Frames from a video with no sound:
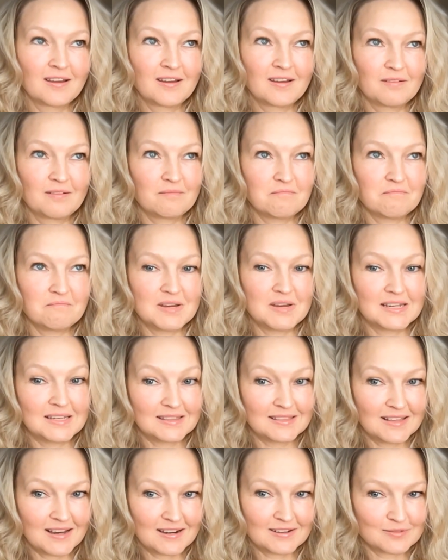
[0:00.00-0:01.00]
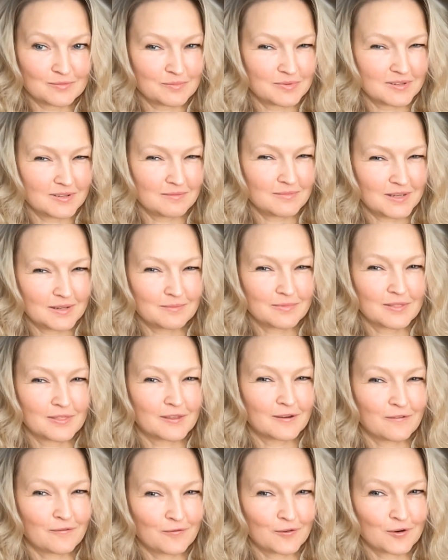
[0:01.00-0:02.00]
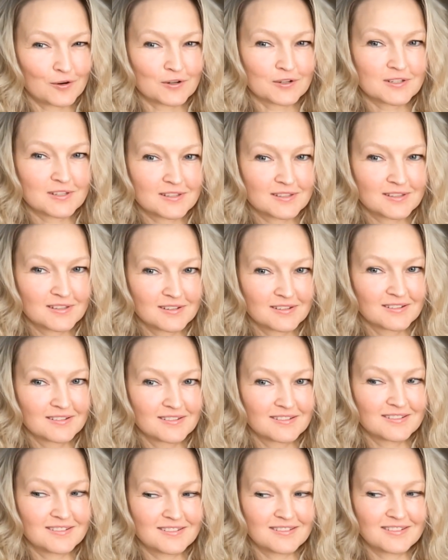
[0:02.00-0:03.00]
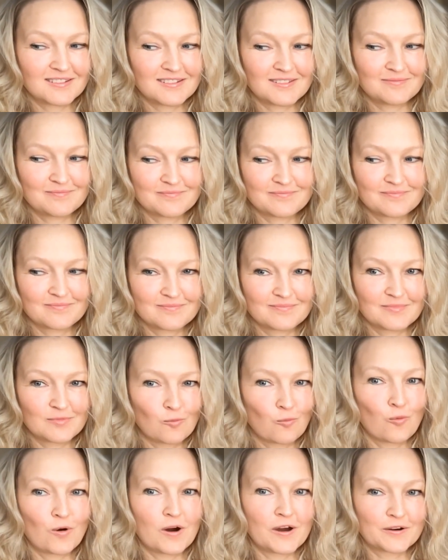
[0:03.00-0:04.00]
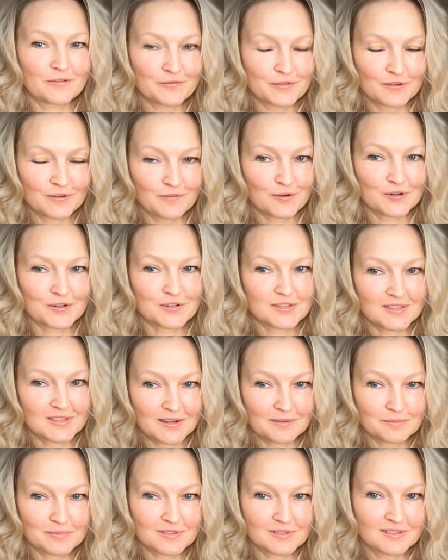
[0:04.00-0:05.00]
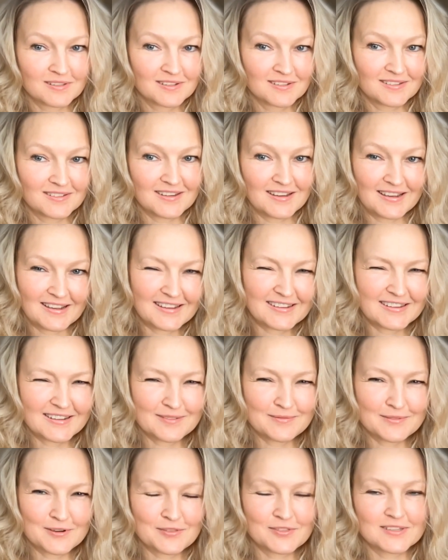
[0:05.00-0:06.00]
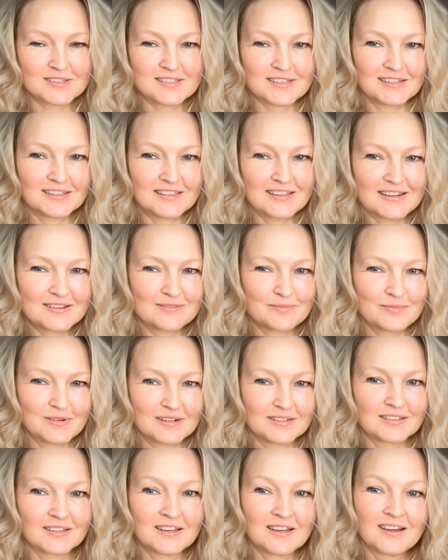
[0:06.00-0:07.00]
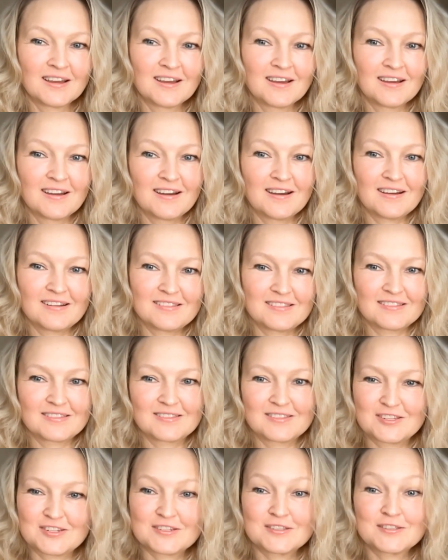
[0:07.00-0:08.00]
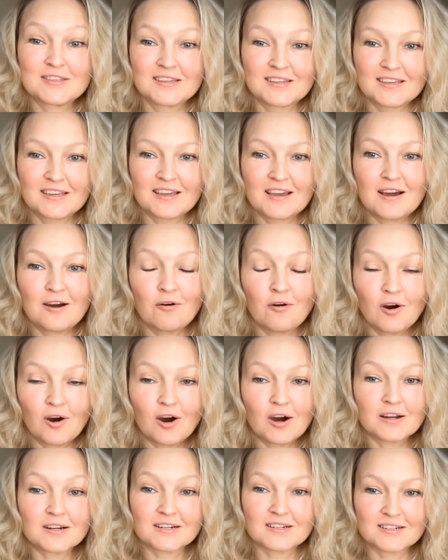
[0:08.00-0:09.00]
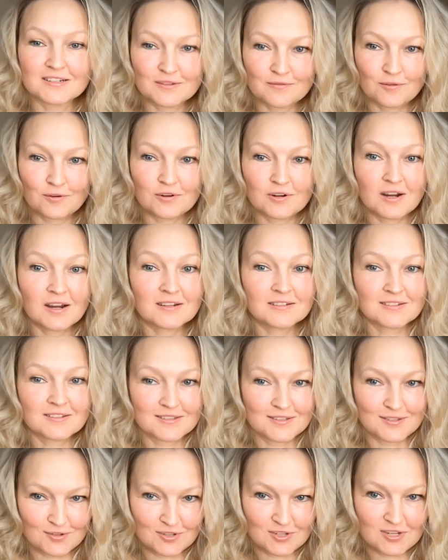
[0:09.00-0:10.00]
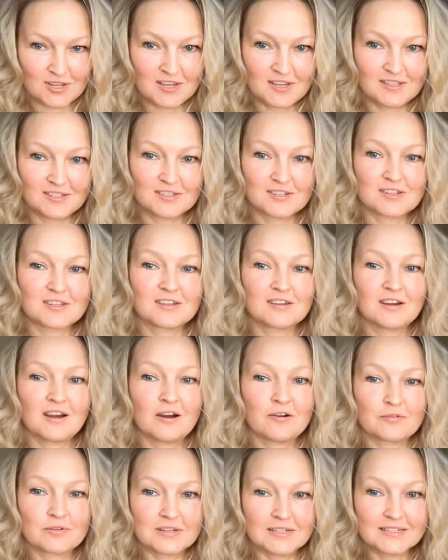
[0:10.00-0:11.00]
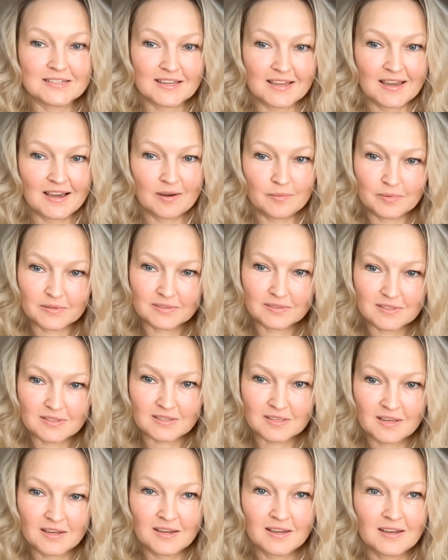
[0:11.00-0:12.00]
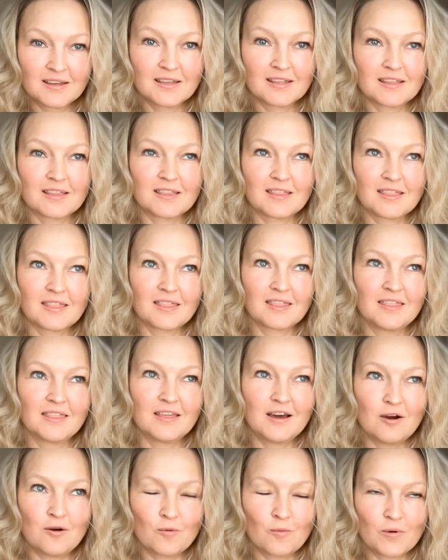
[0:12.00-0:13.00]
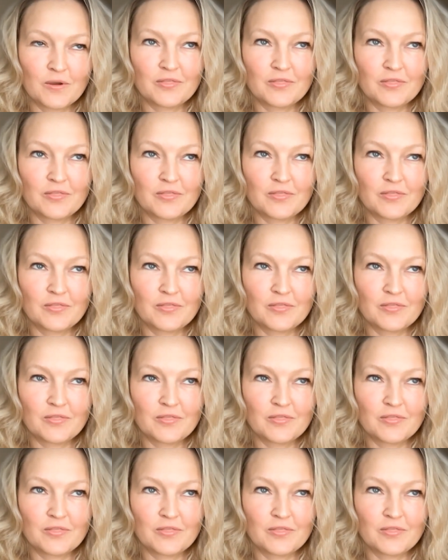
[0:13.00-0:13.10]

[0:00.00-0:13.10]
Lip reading: may not be maybe the first, uh, one of the first steps. Like I get about the sunlight, but just thinking how hard it is for us to change our eating habits. Now, when